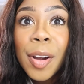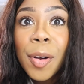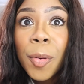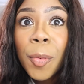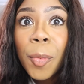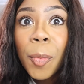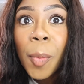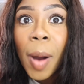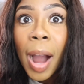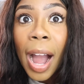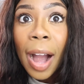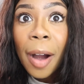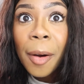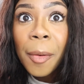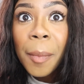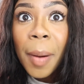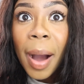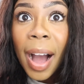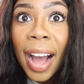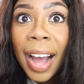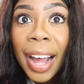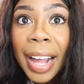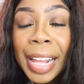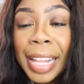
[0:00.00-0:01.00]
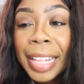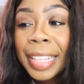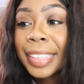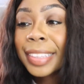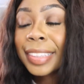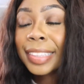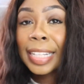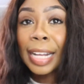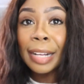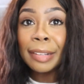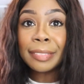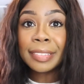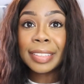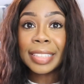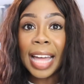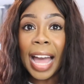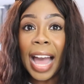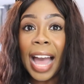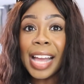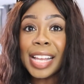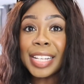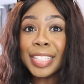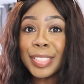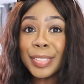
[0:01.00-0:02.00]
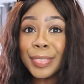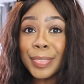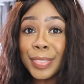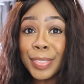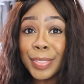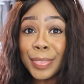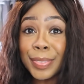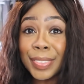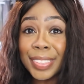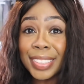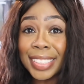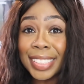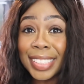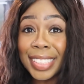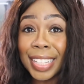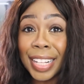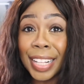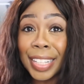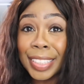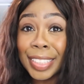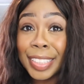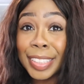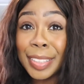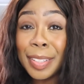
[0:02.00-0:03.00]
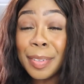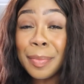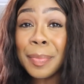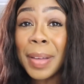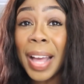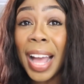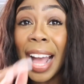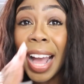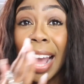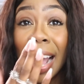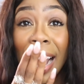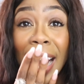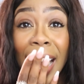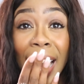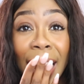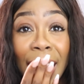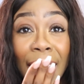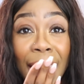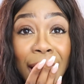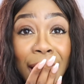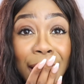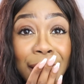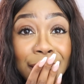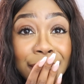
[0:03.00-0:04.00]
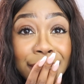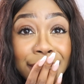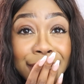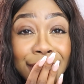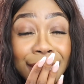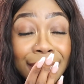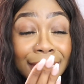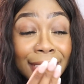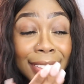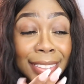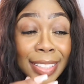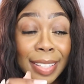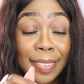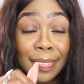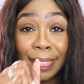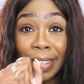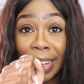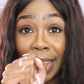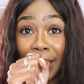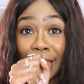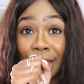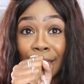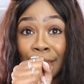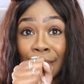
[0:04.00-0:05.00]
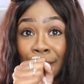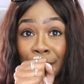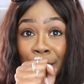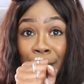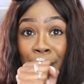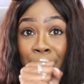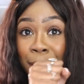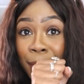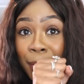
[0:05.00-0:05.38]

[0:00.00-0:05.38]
Wow, I love that. She's really calling them out. Calling them out.